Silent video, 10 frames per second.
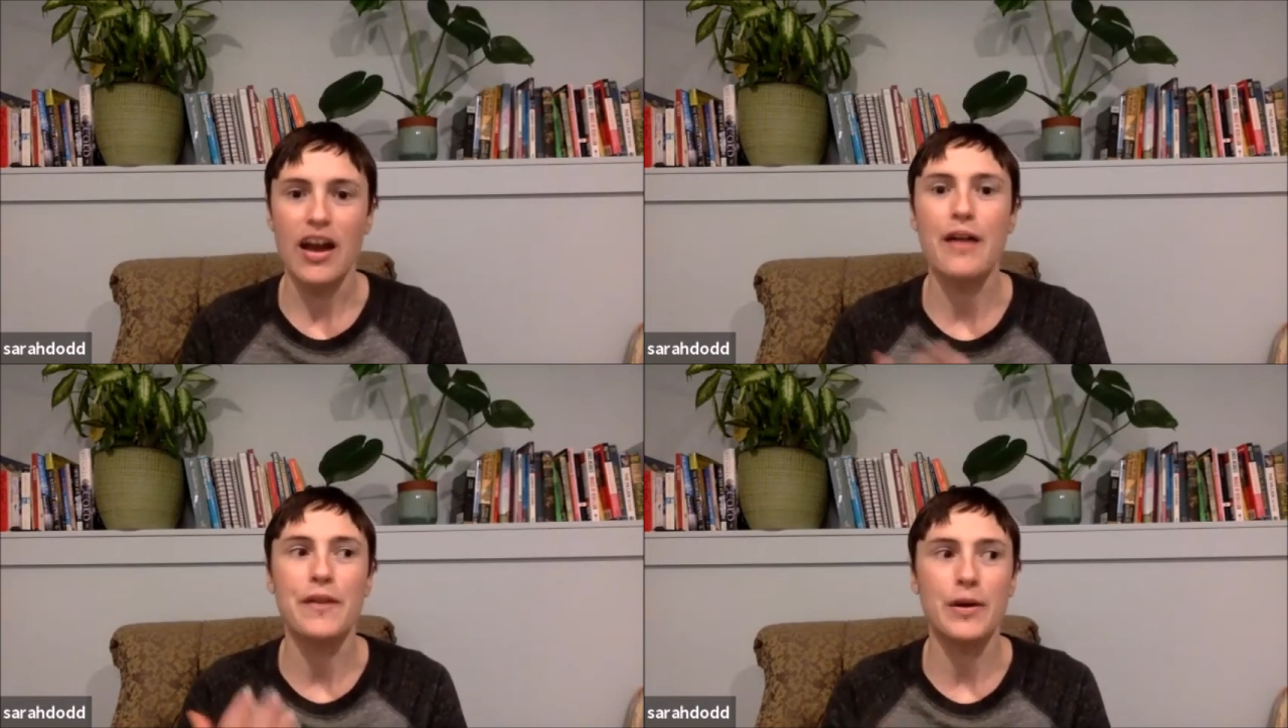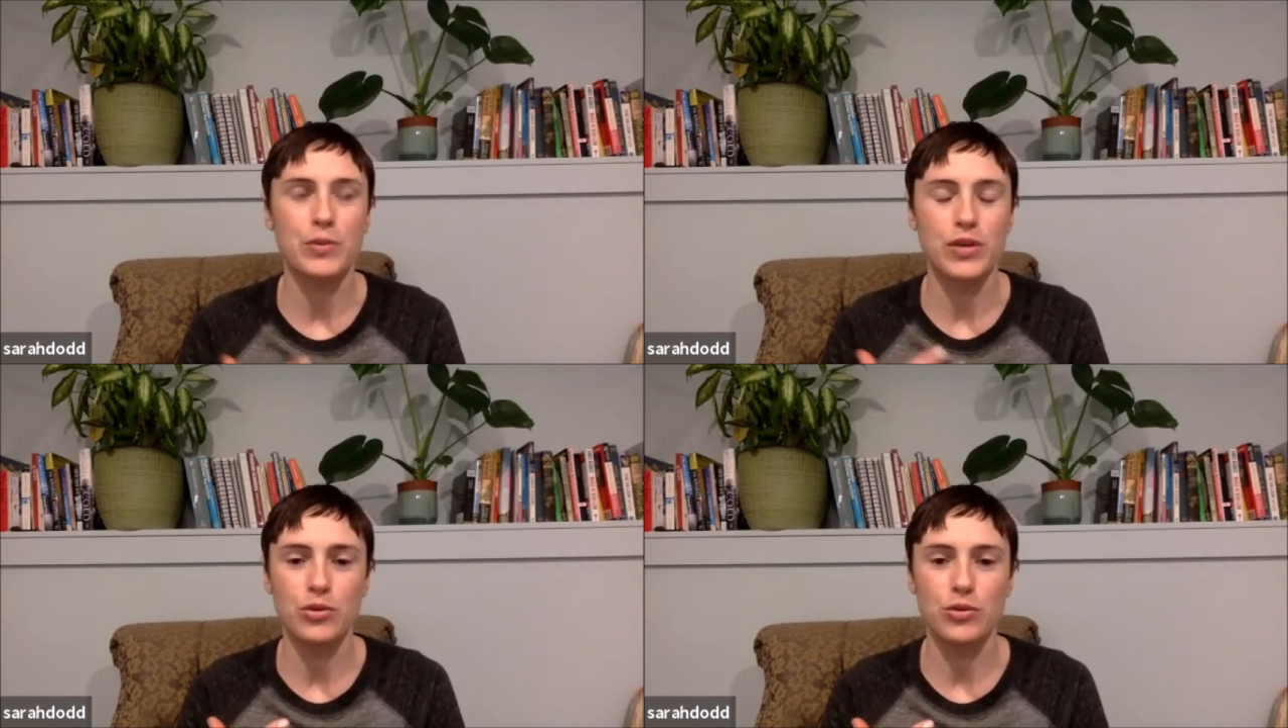And then
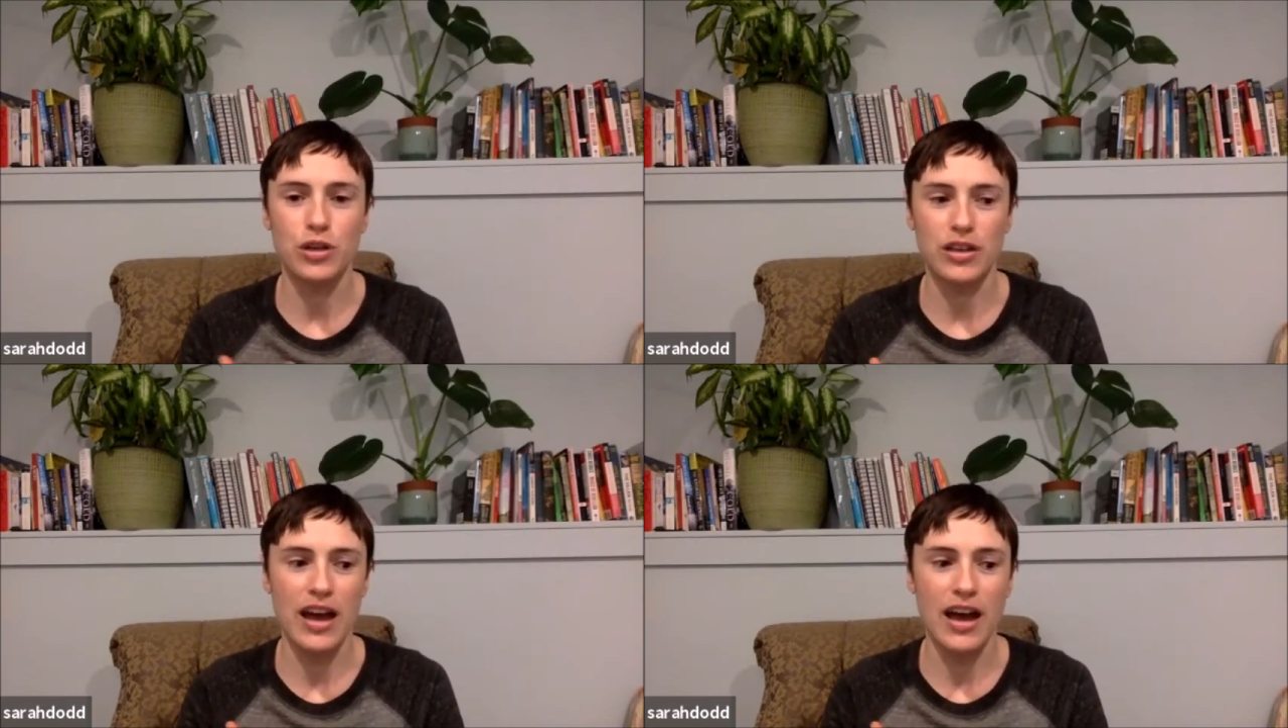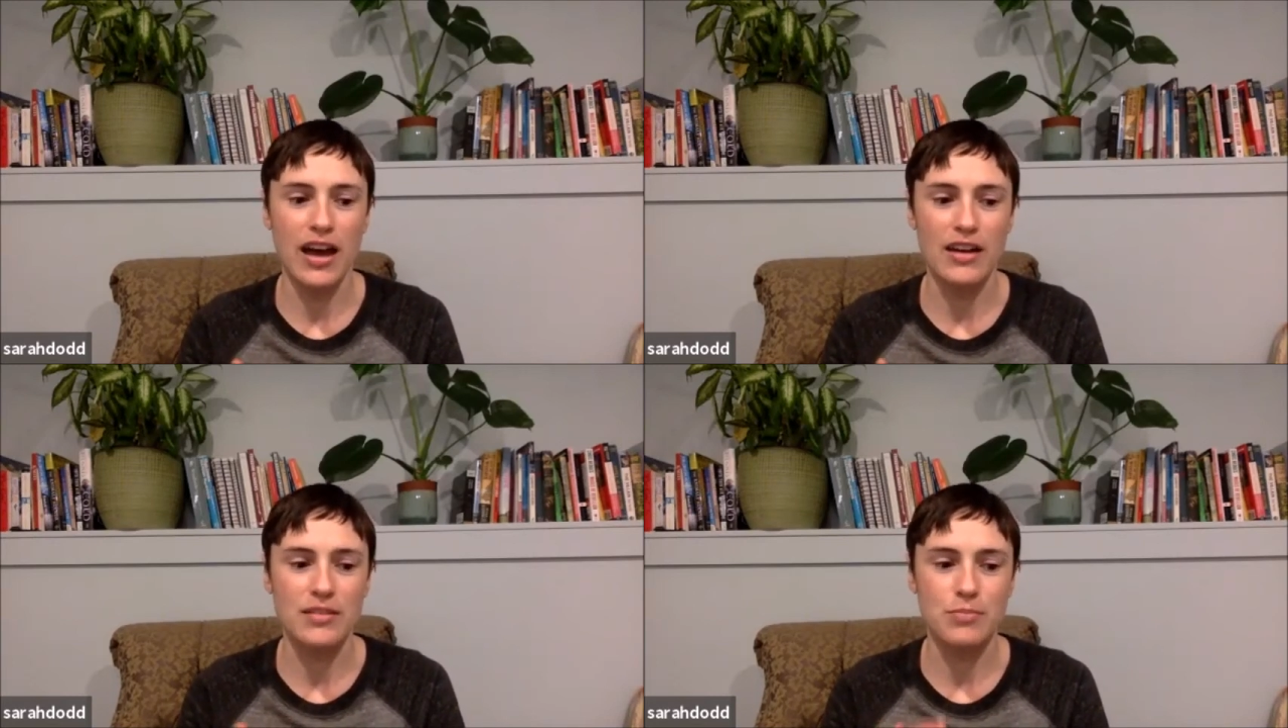when you look
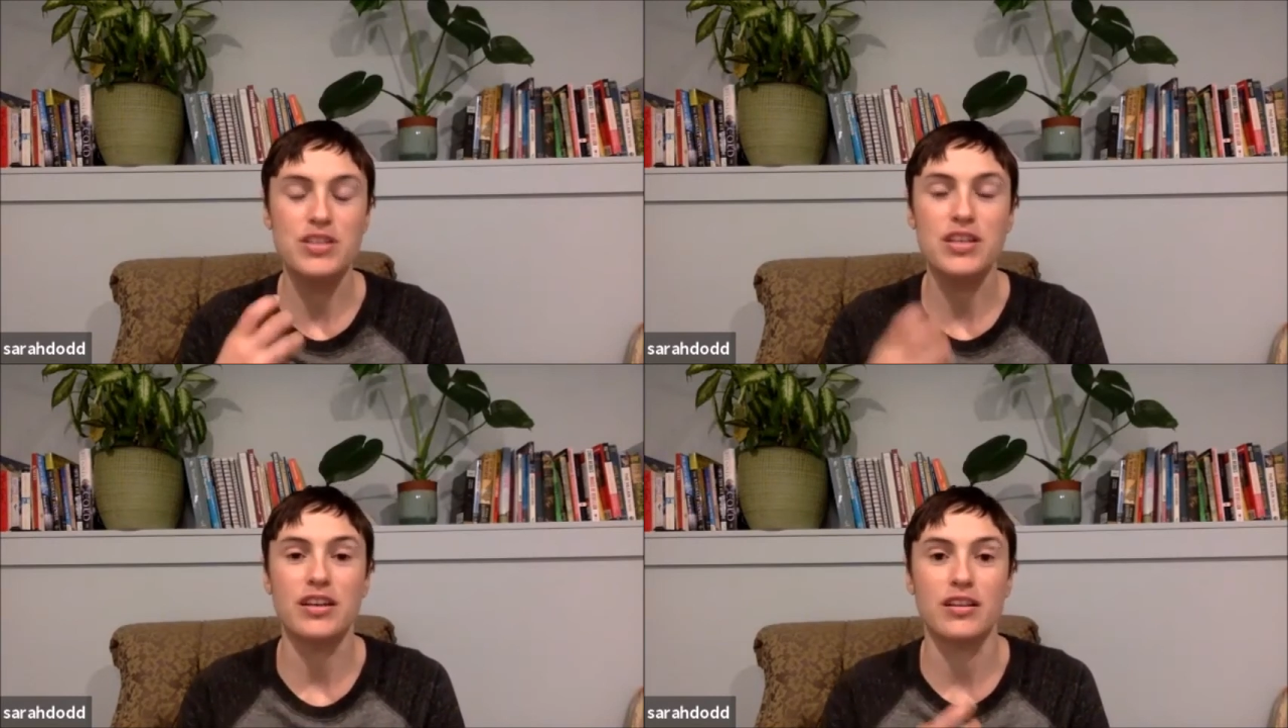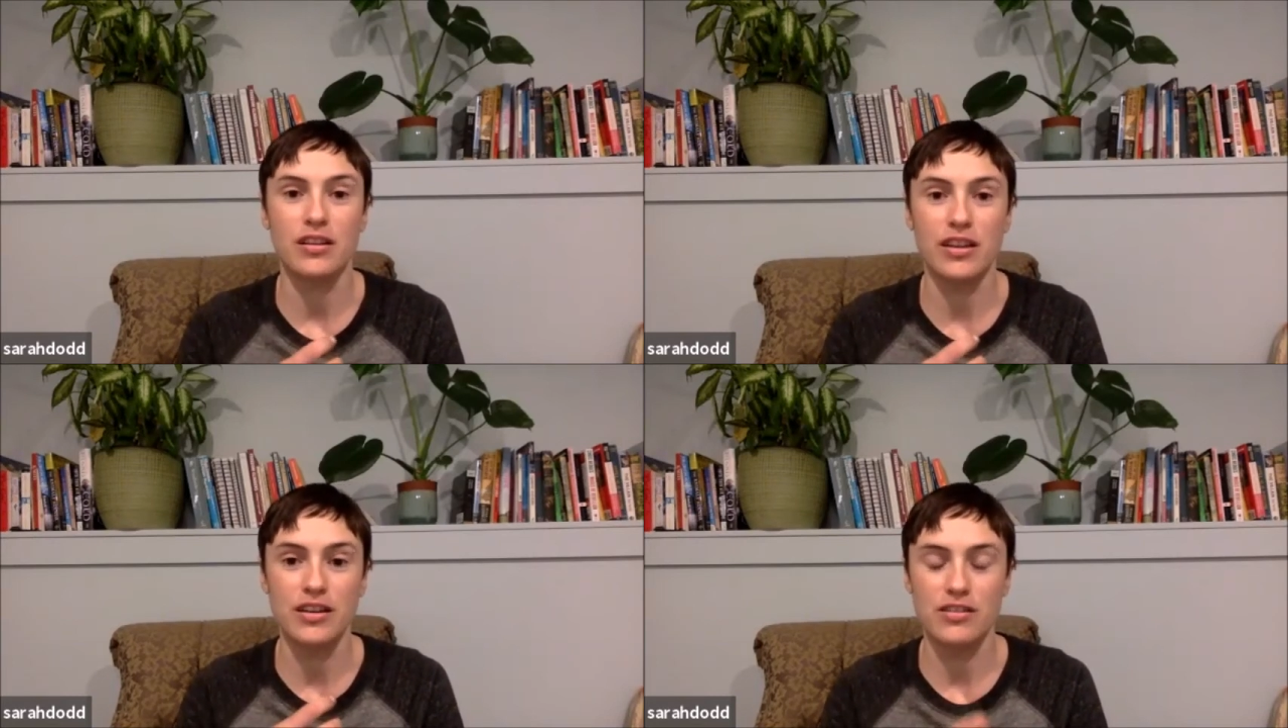at
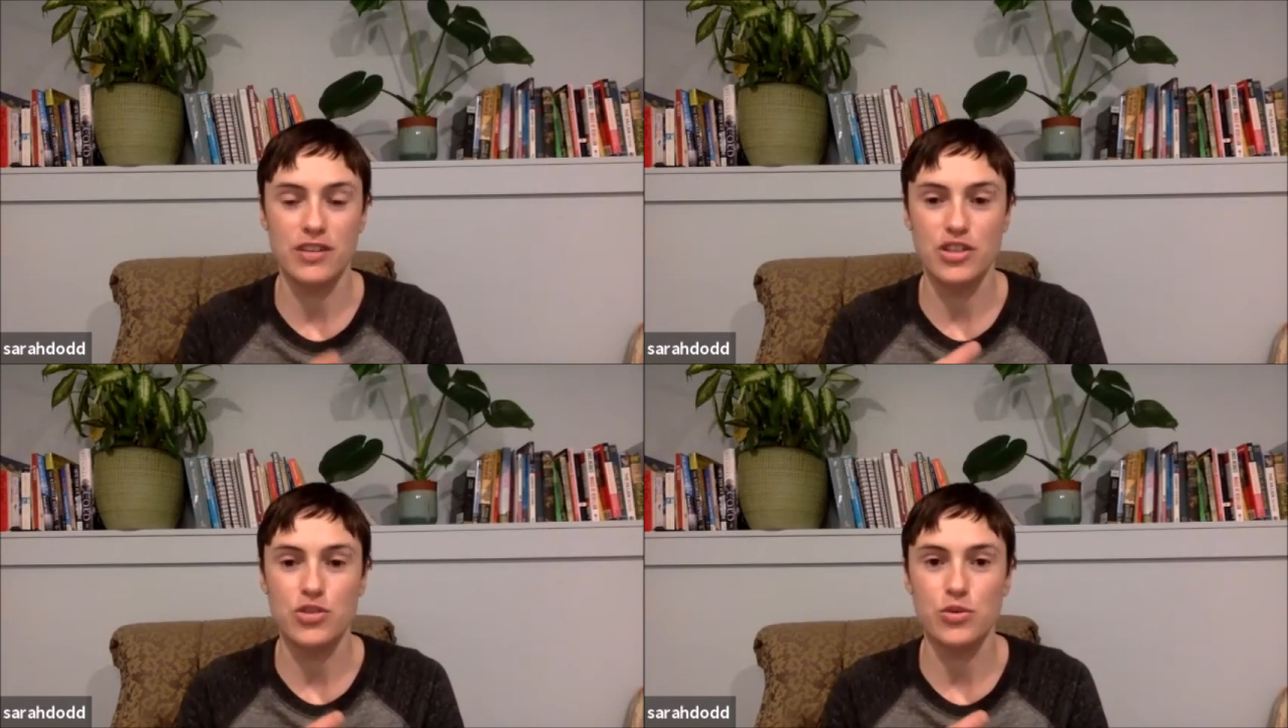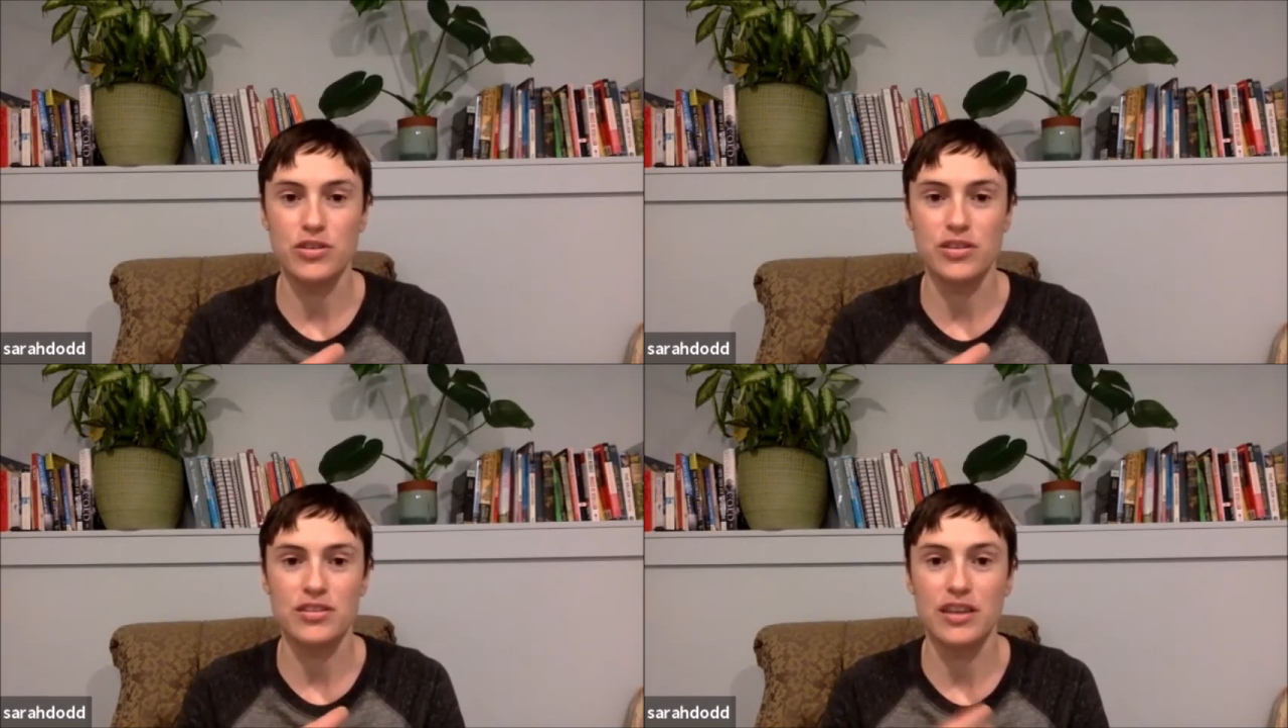particularly individuals